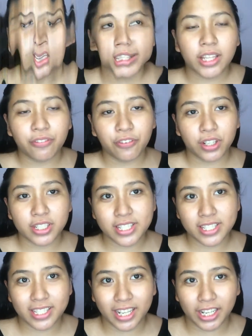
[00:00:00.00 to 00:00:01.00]
The
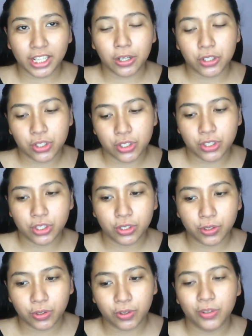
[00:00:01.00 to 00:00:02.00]
first thing you should
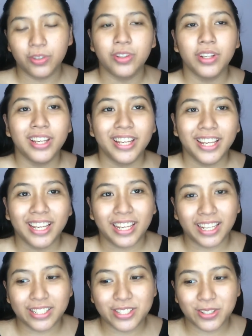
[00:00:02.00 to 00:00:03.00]
do
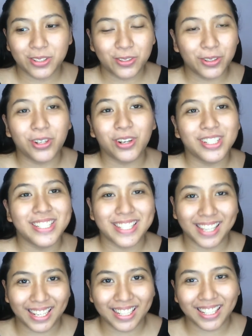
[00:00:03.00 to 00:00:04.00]
is to do your
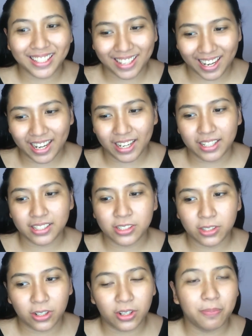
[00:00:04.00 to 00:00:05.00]
skincare.
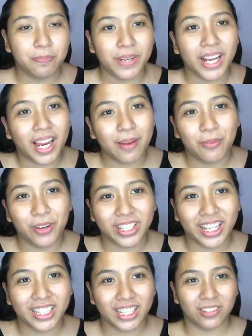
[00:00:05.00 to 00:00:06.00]
Ito,
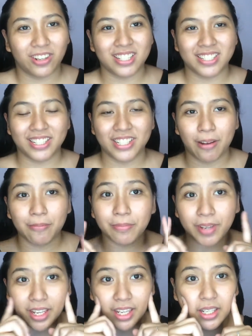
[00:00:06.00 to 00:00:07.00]
pinaka-importante ito kasi
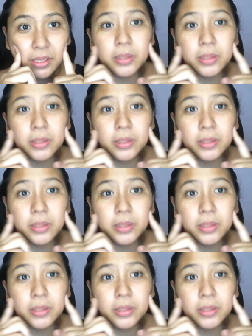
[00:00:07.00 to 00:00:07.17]
syempre,